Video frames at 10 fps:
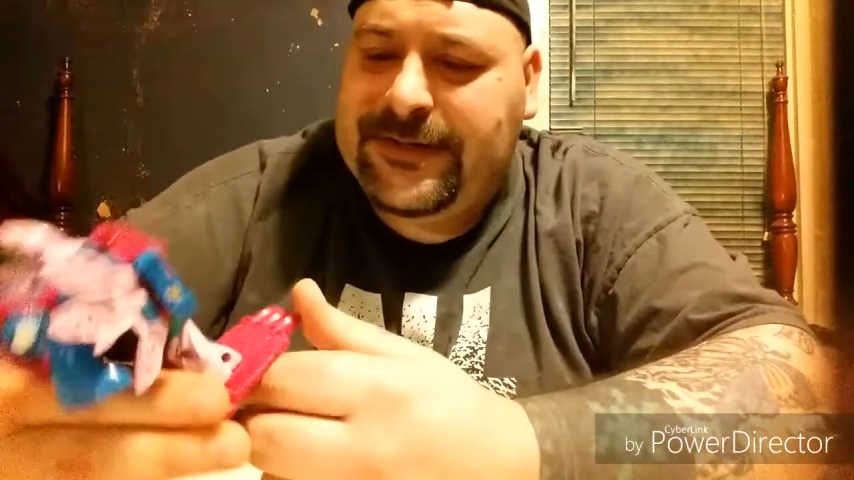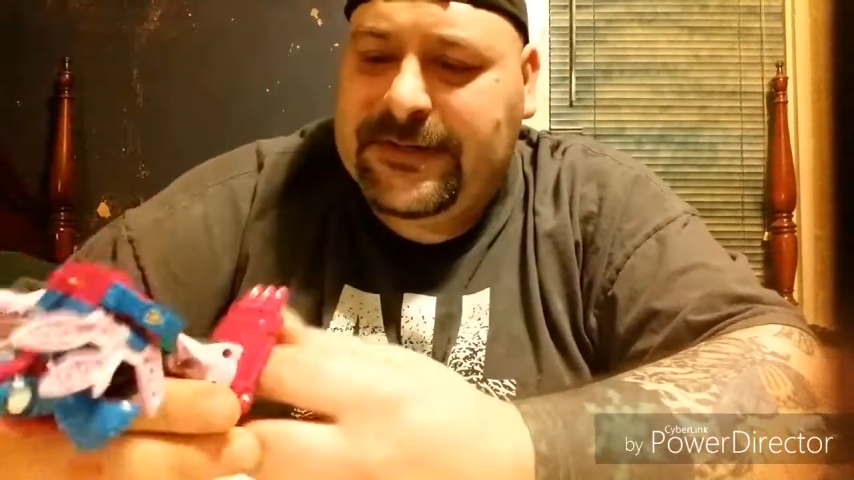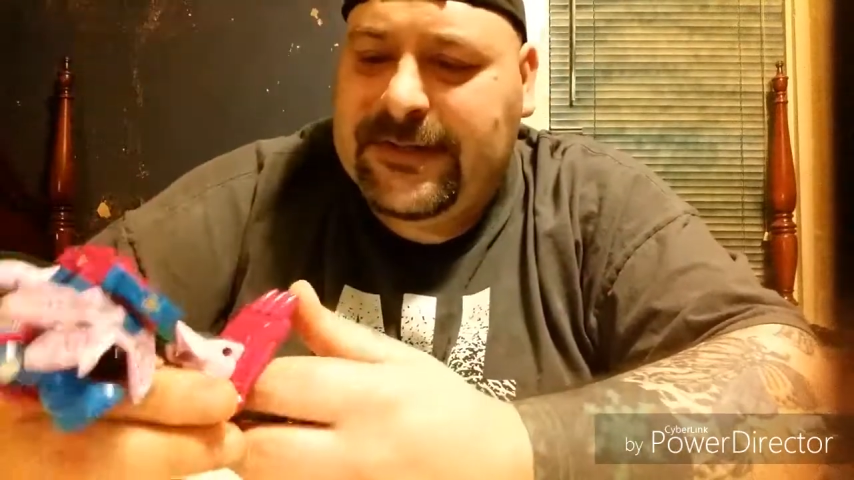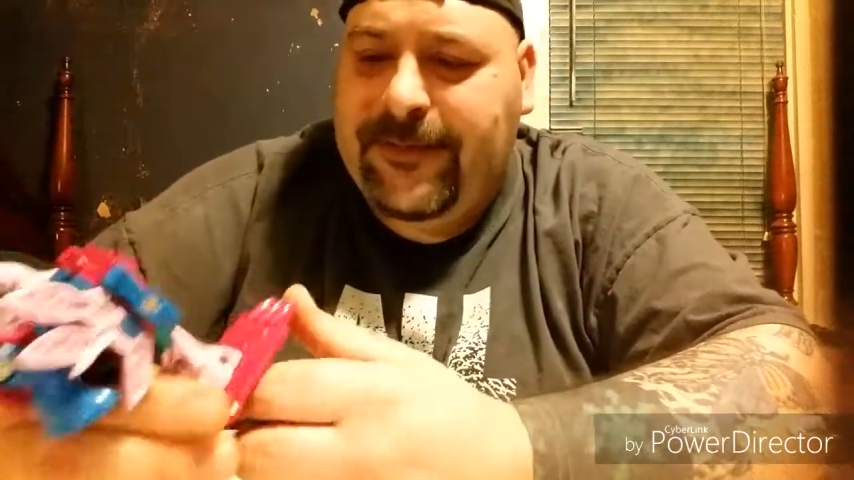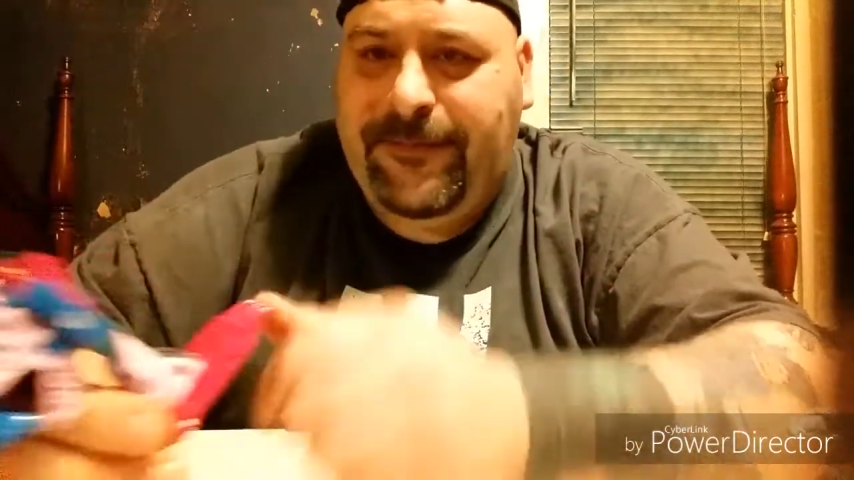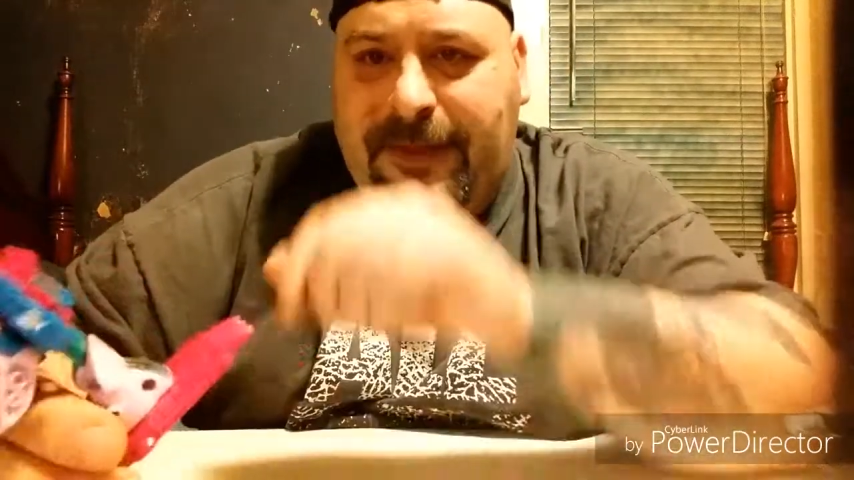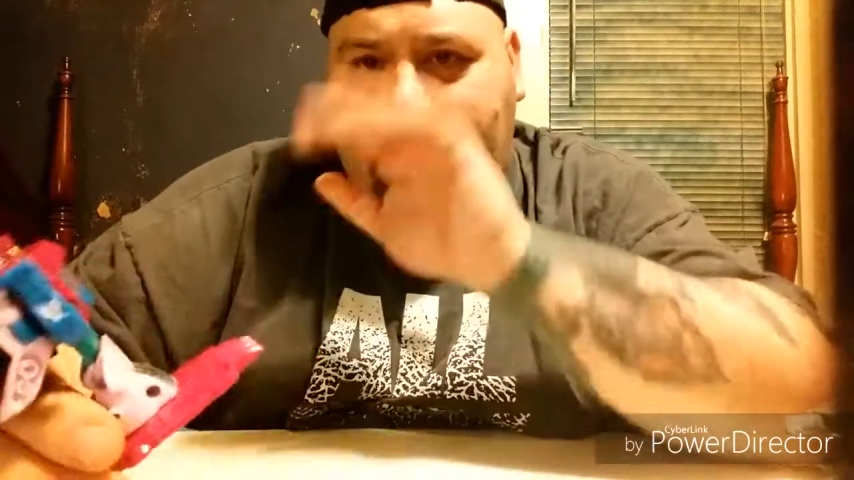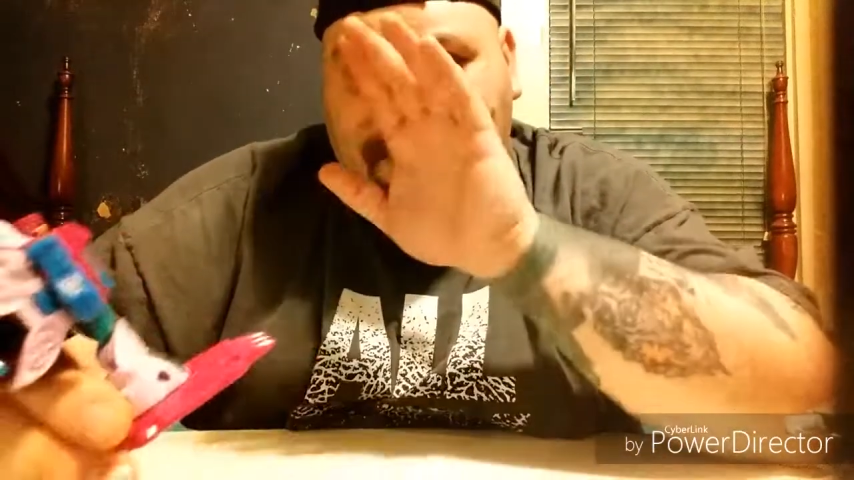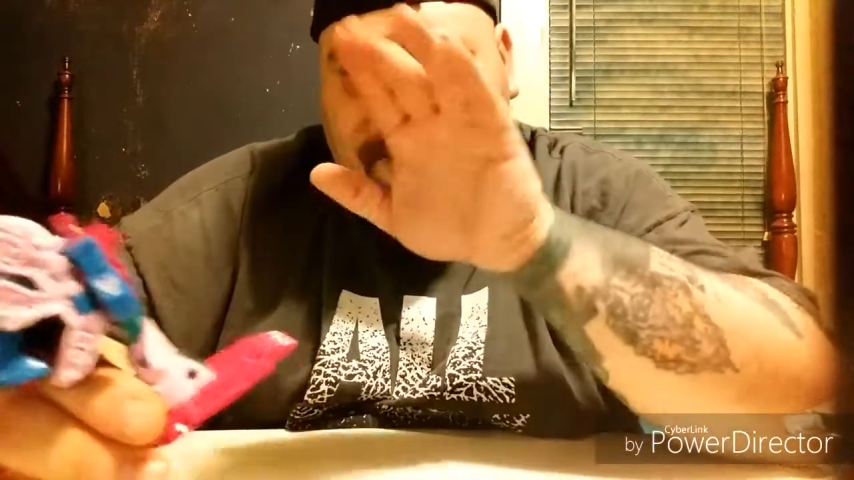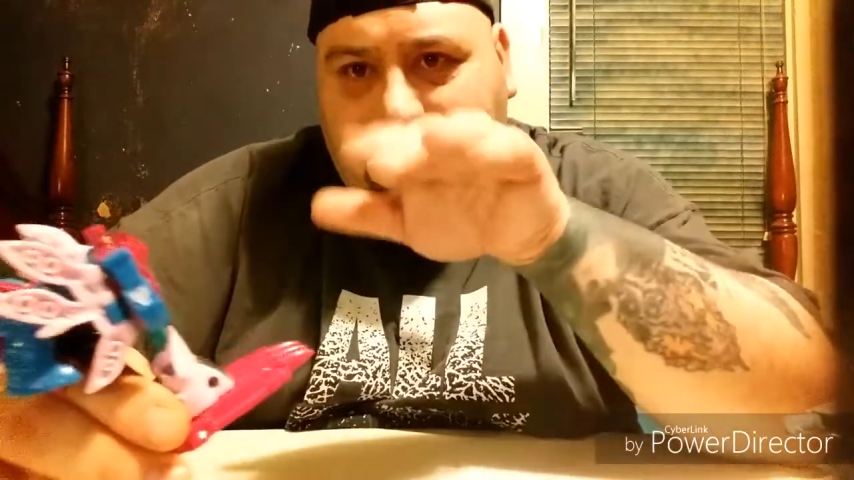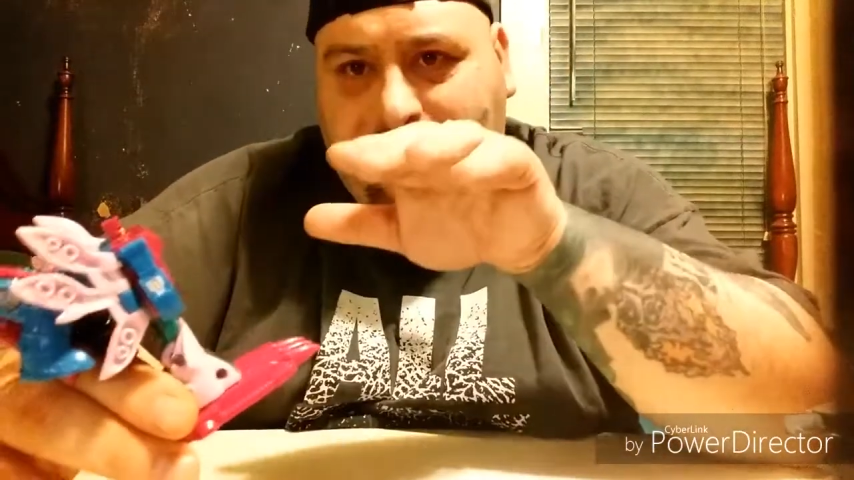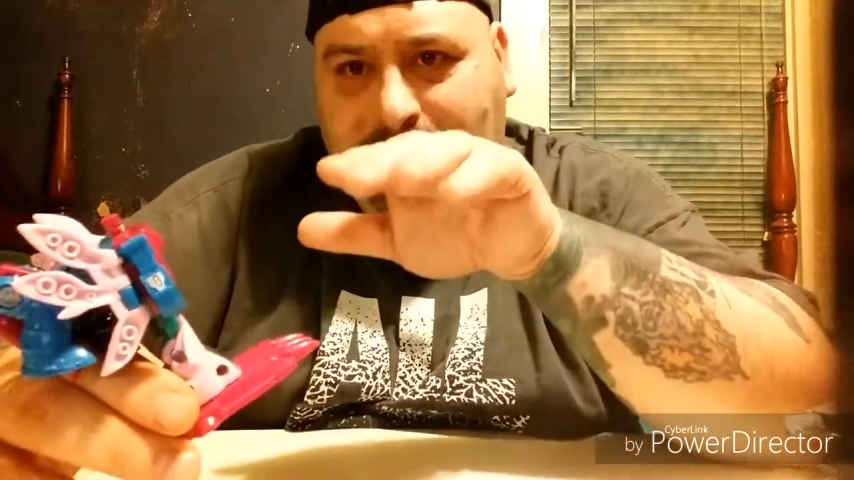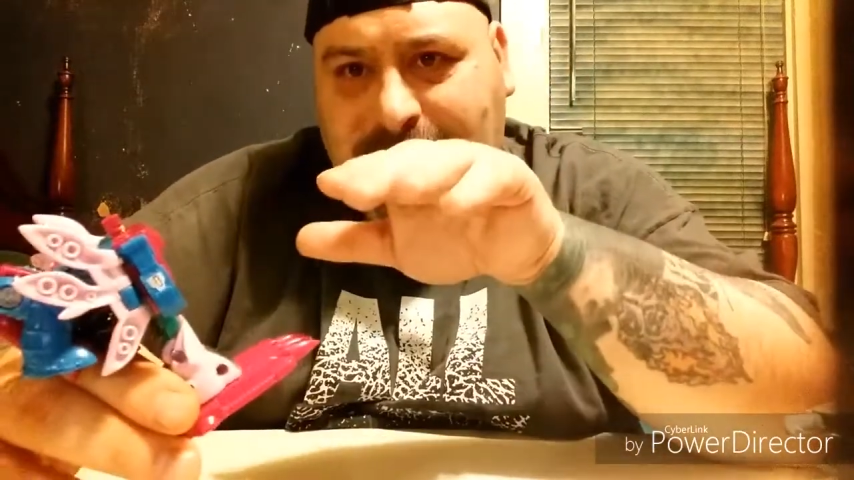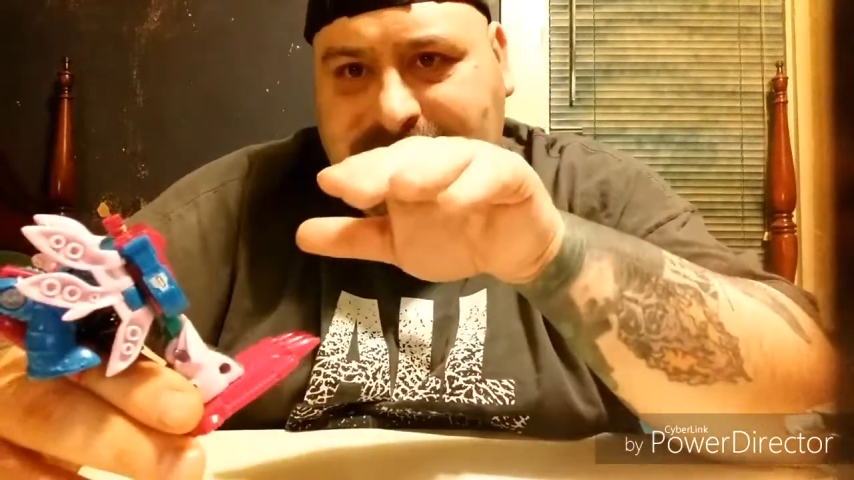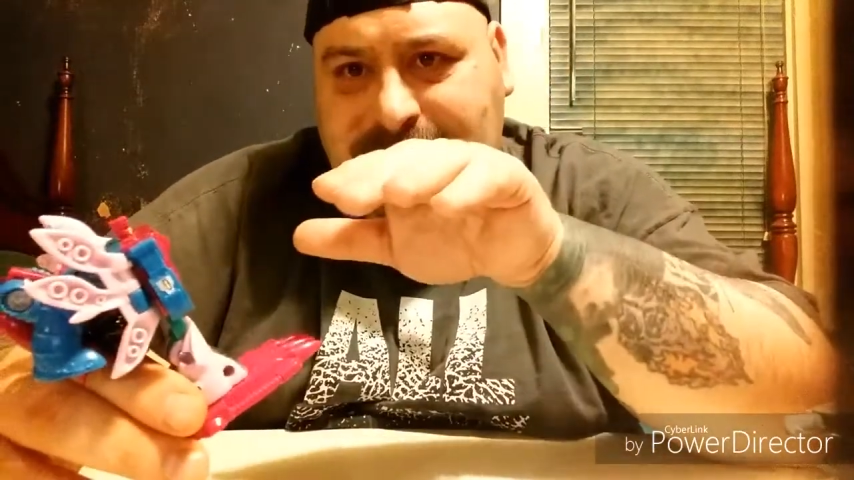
it's just they overhung the